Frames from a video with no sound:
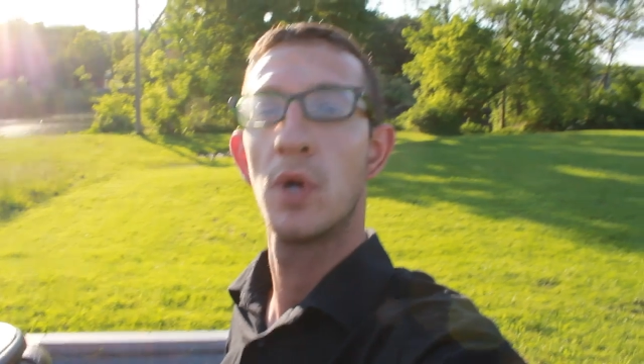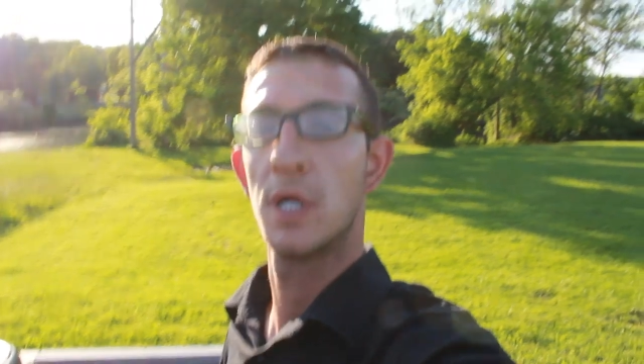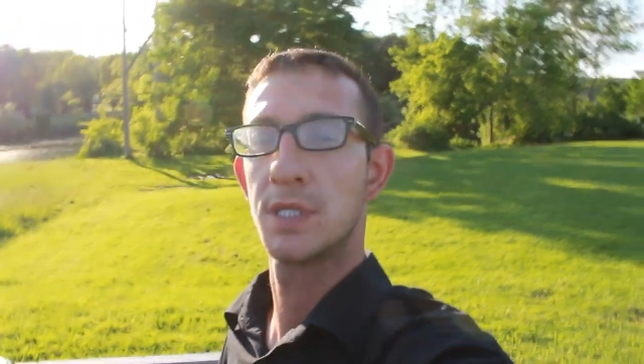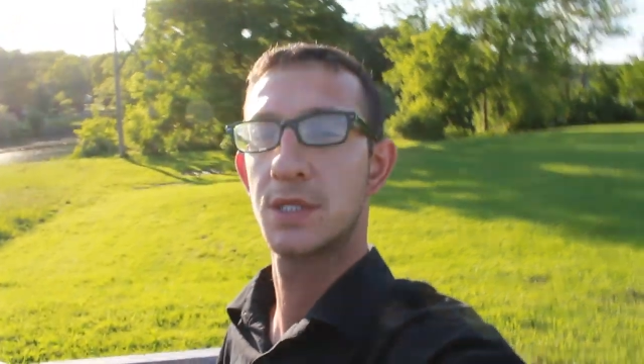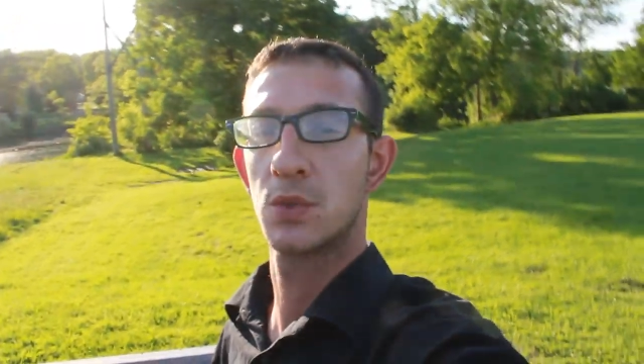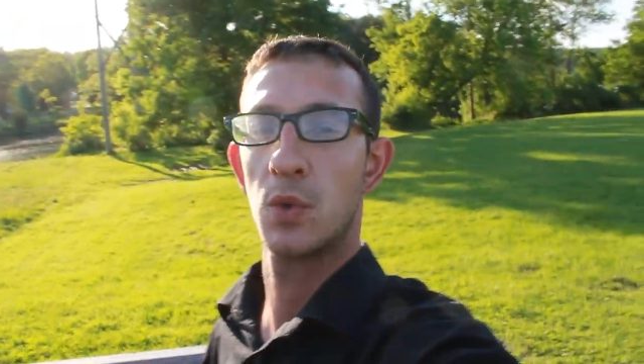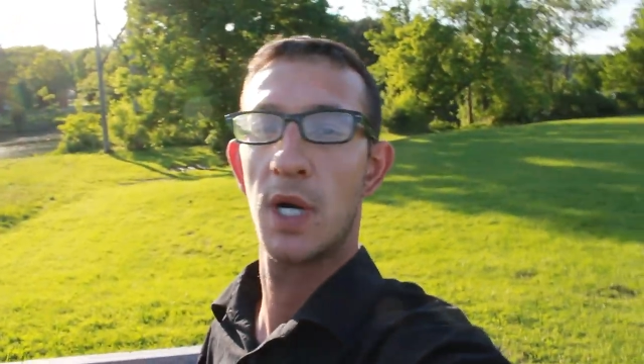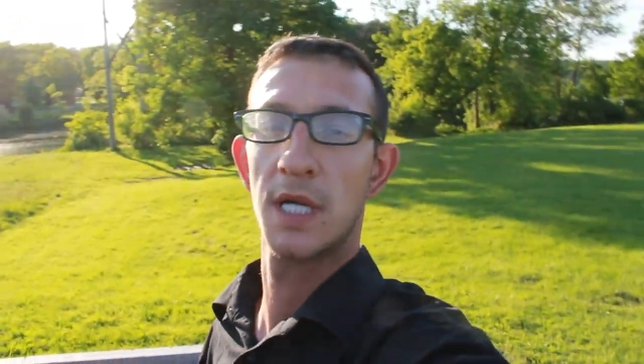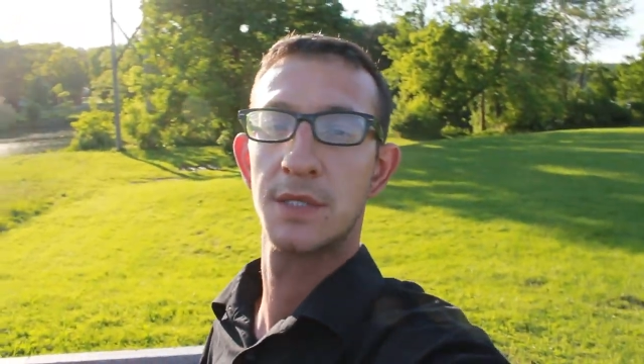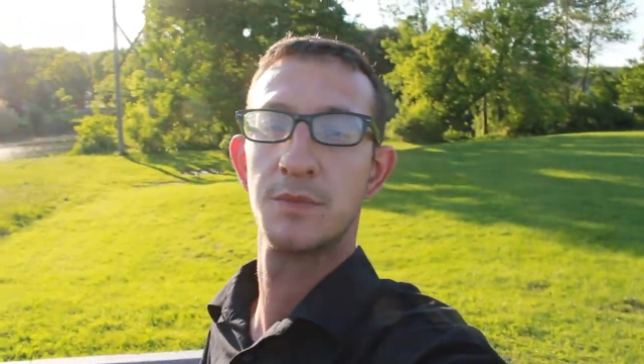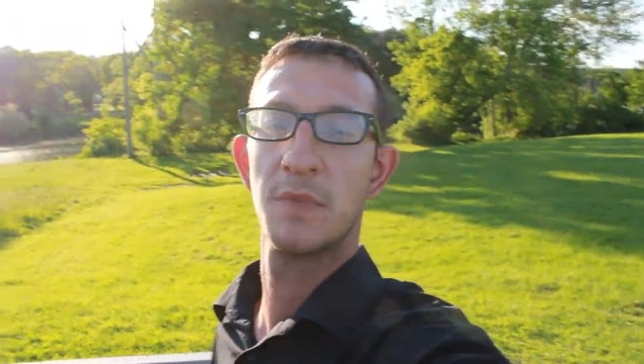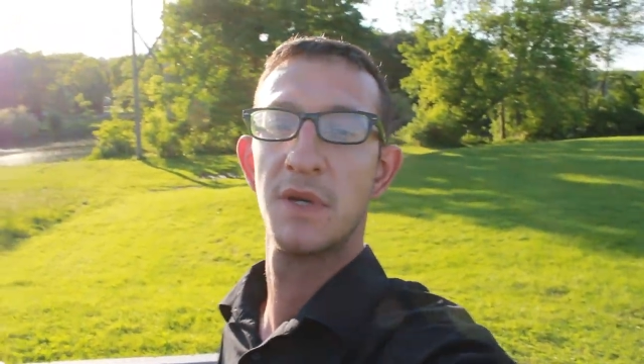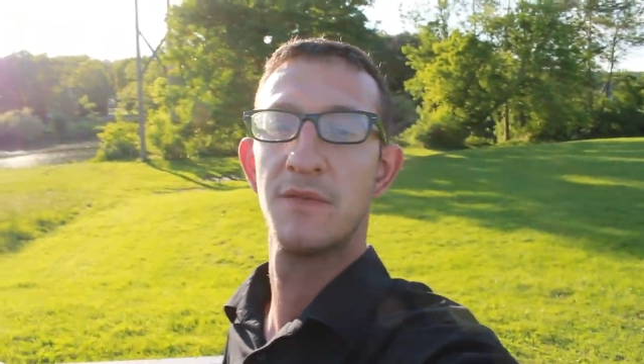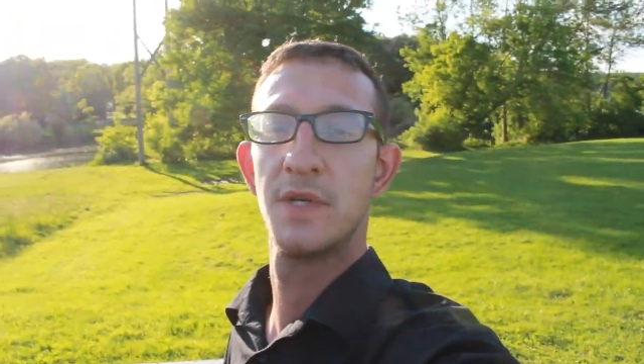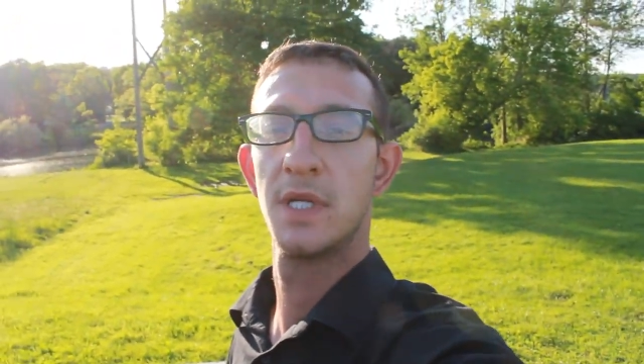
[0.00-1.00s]
wants to watch
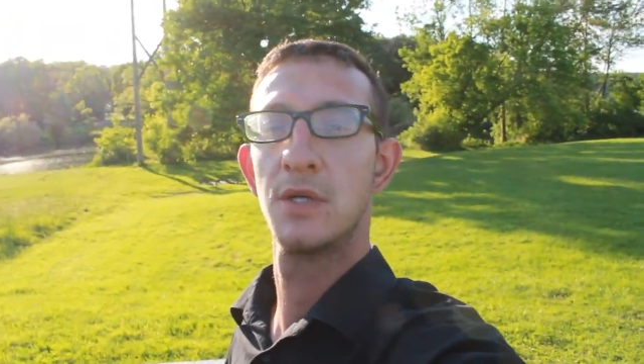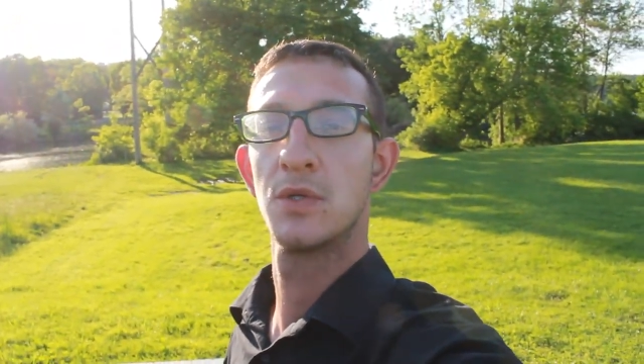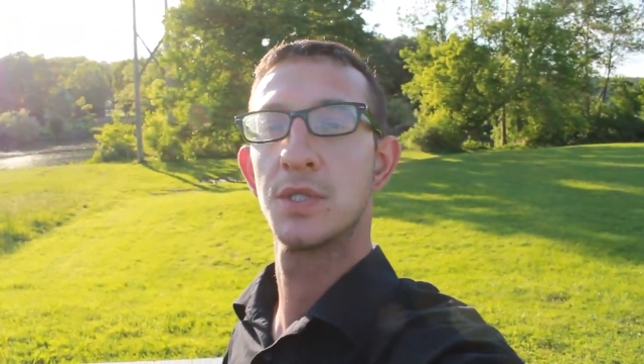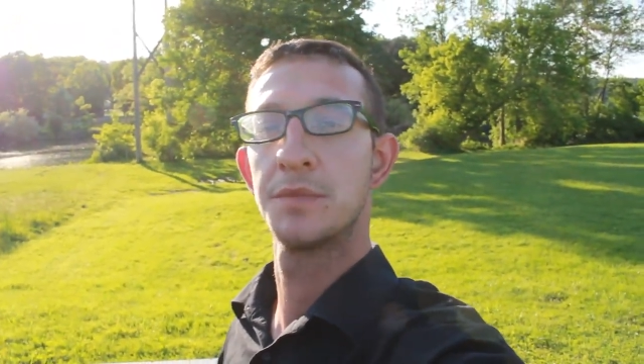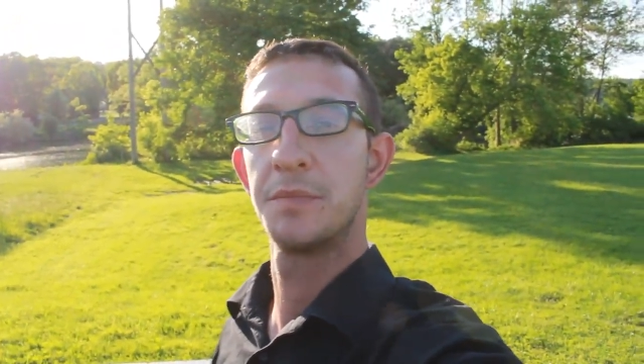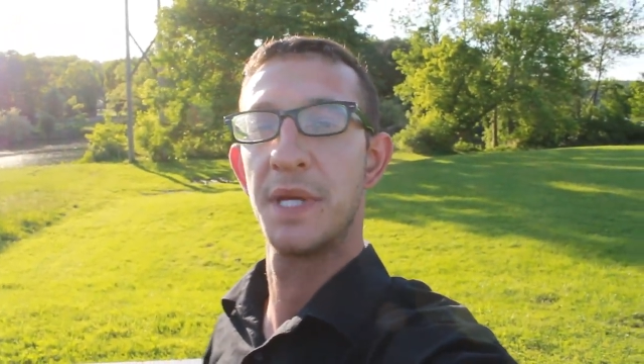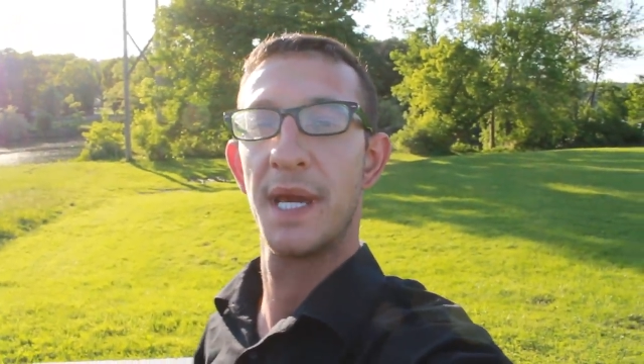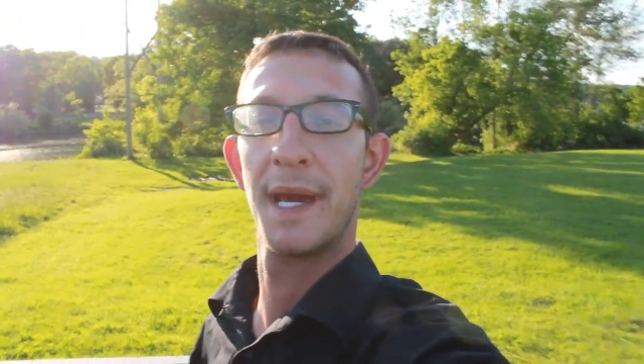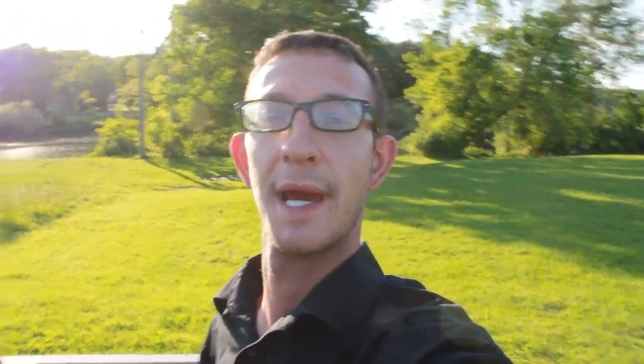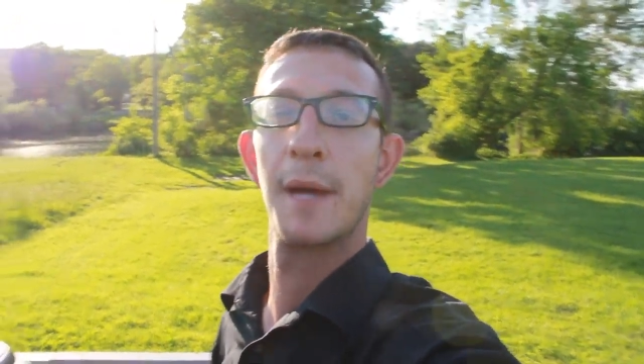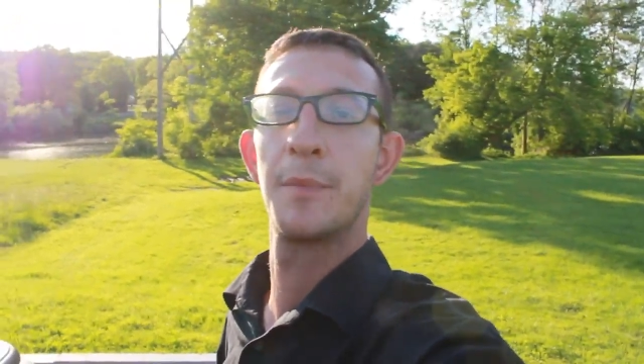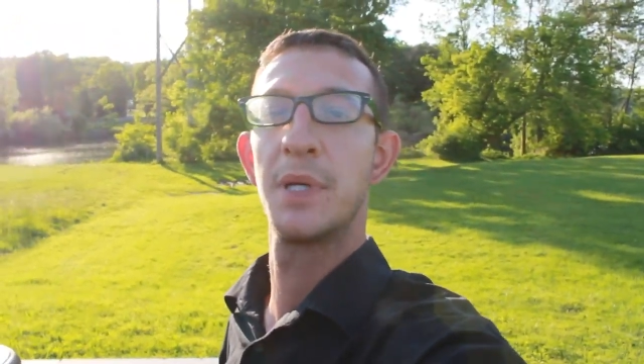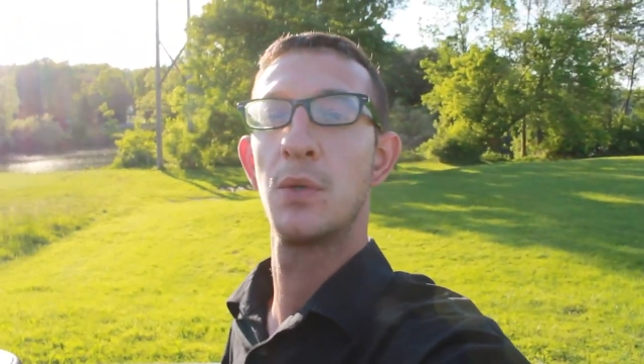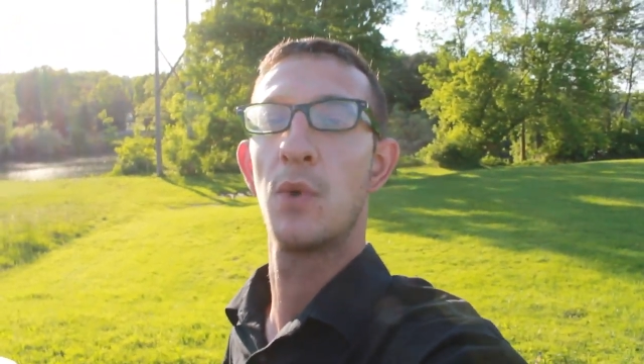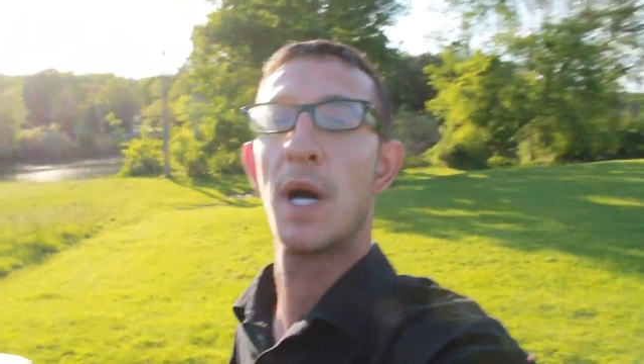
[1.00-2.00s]
my videos and be
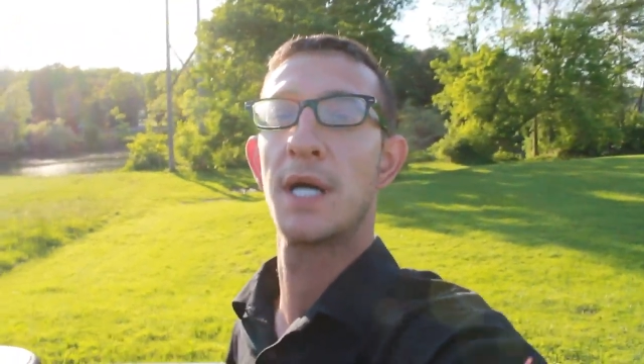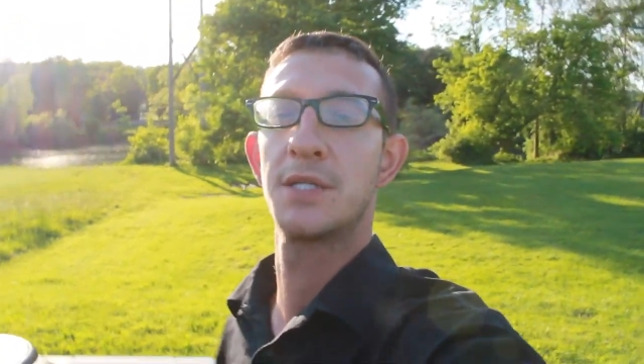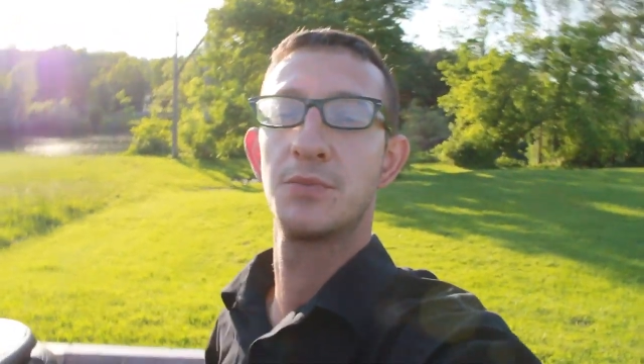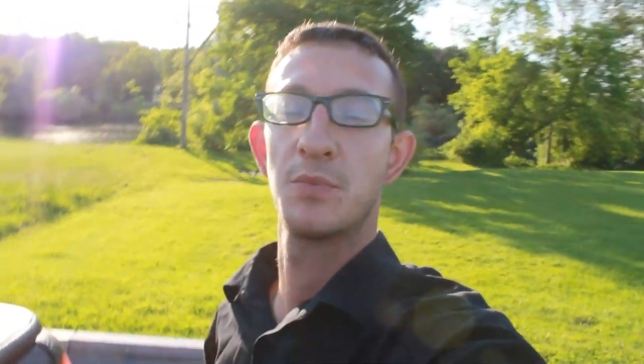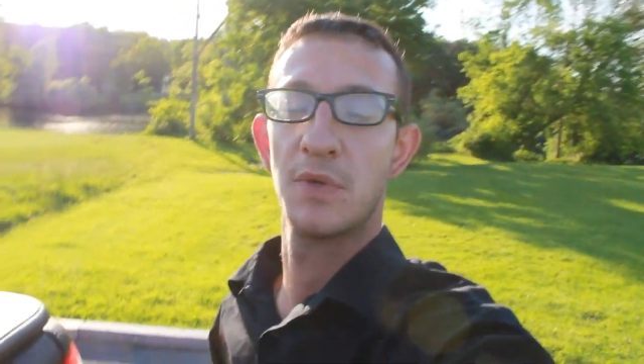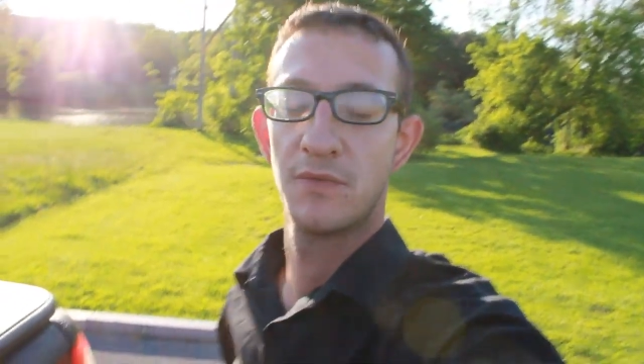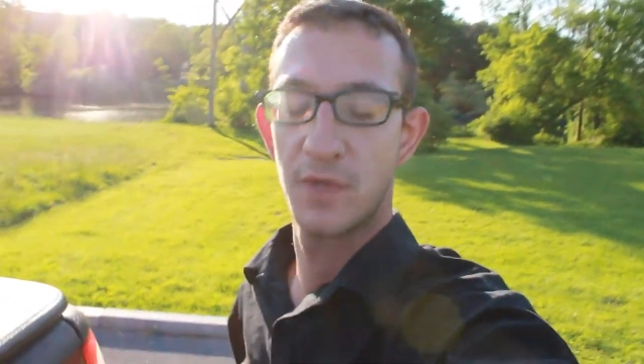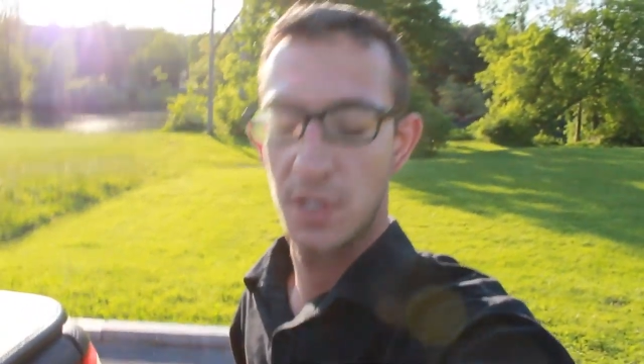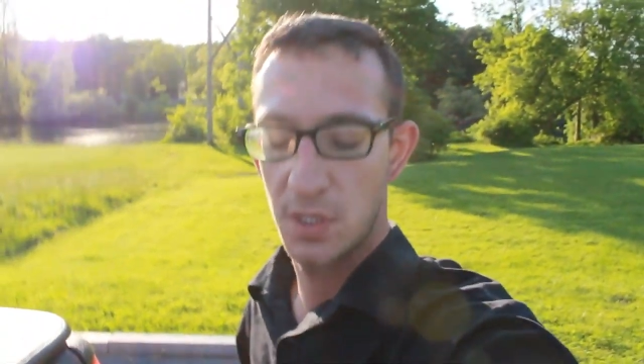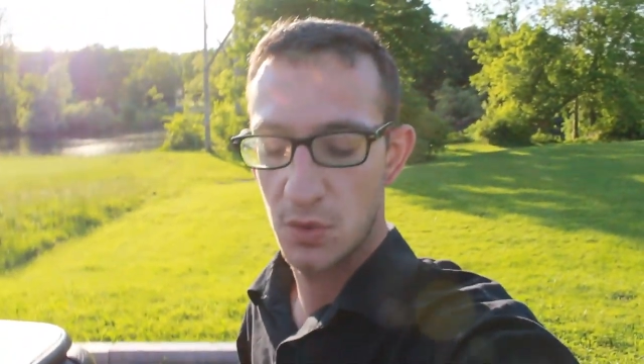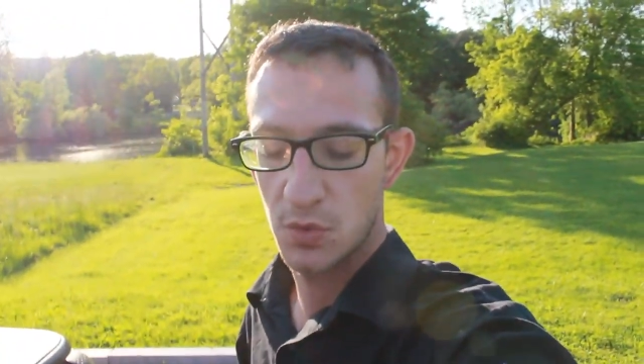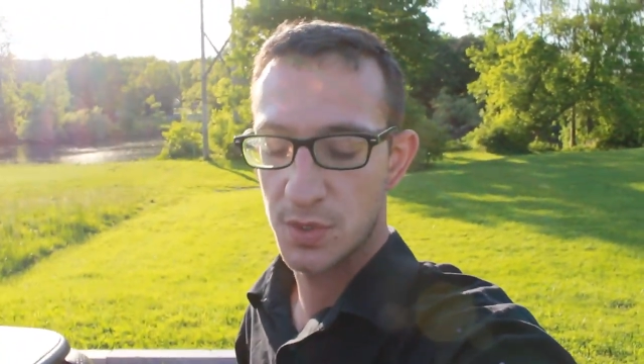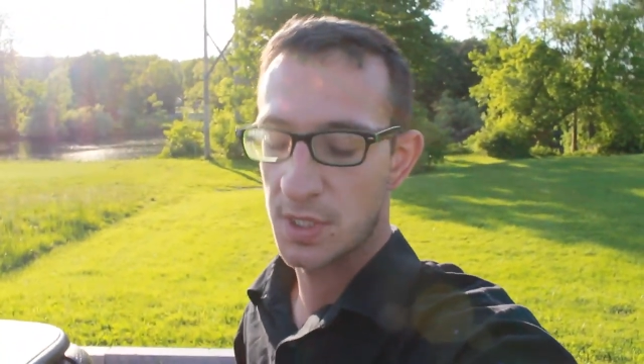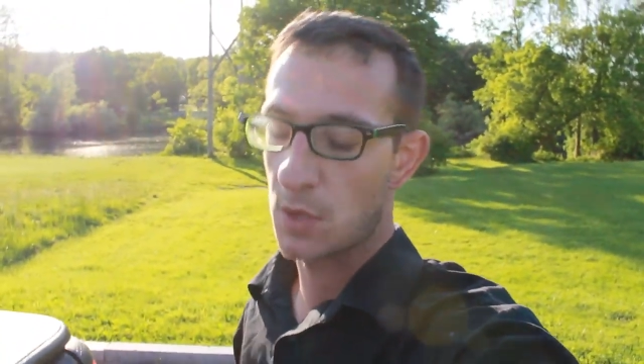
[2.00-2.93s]
happy watching my videos.